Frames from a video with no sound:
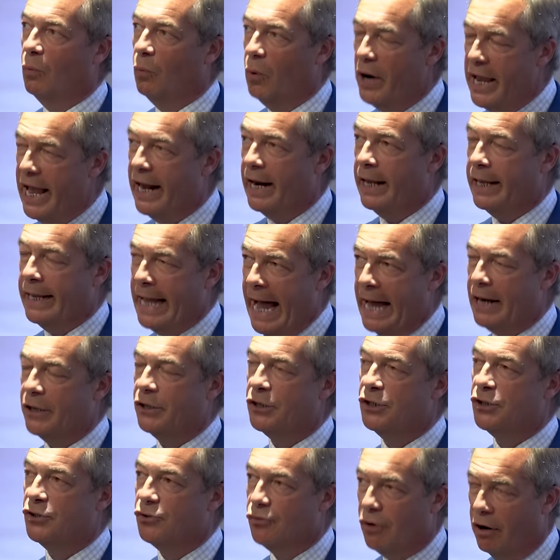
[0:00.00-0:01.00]
we had a
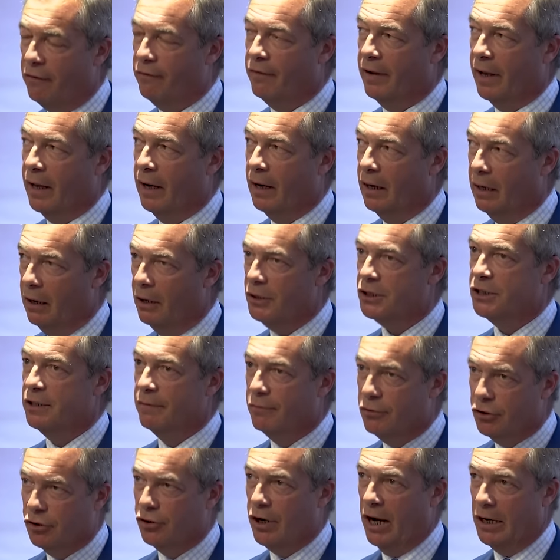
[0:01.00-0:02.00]
catastrophic loss
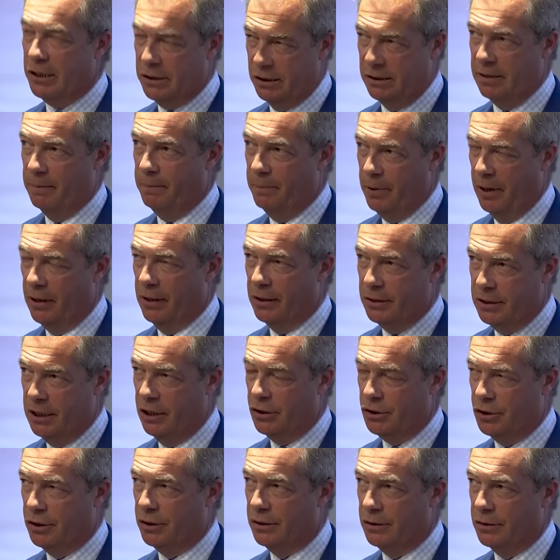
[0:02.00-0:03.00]
of trust in
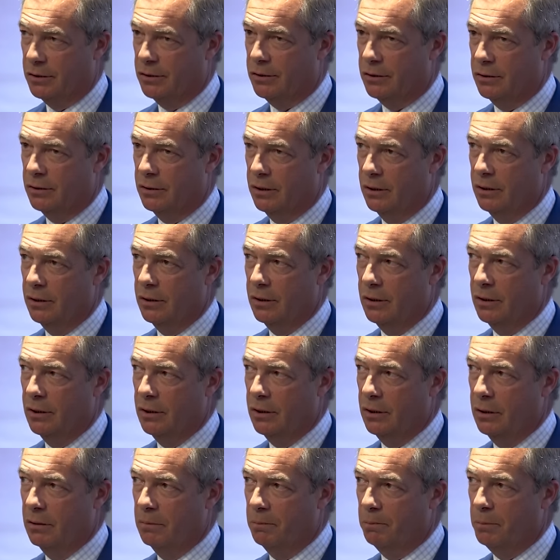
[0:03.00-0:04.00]
politicians
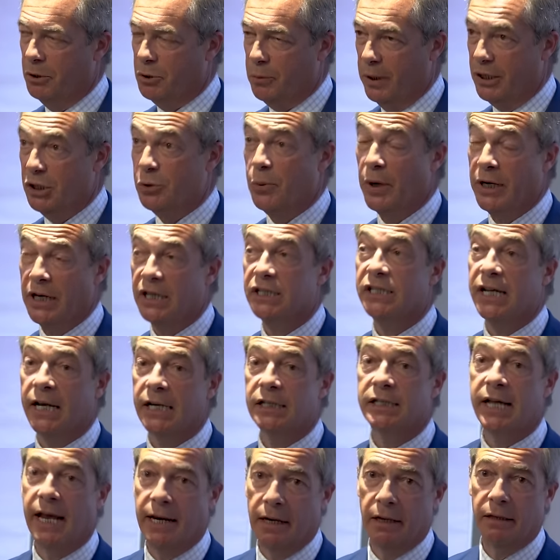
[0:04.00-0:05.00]
between
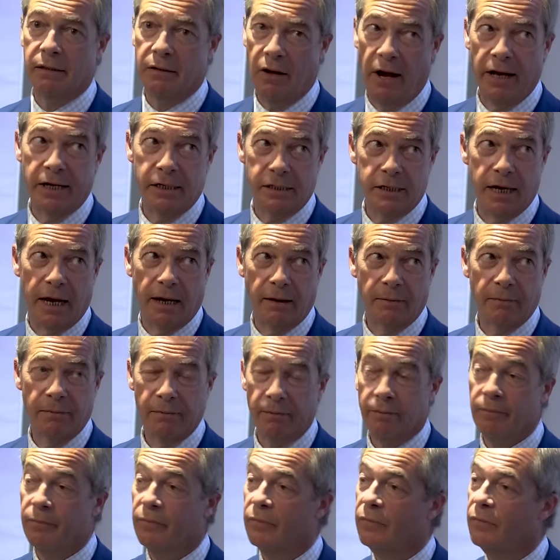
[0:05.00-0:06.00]
2016 and 19
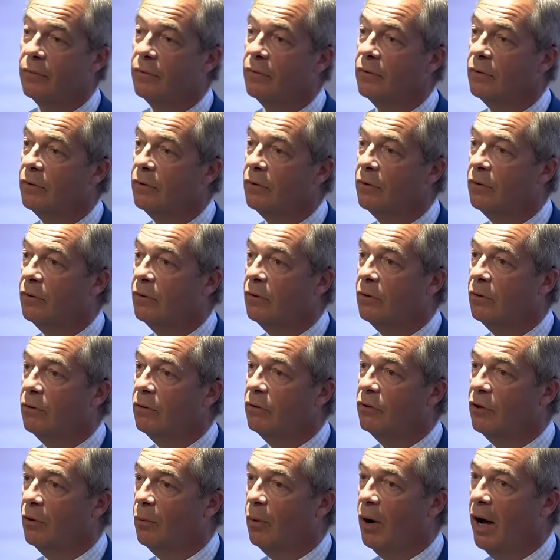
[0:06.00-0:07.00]

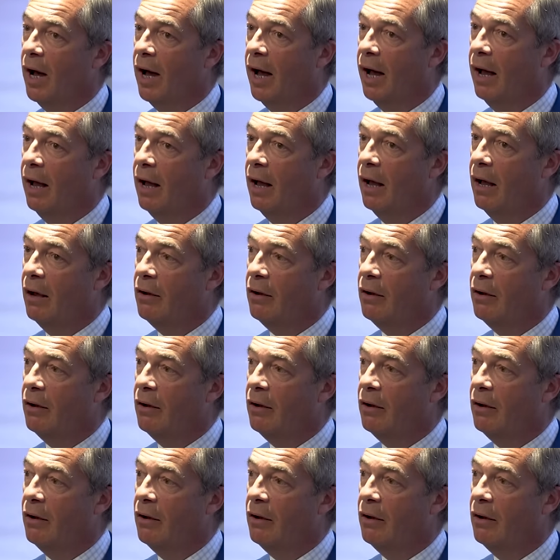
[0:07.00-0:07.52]
there were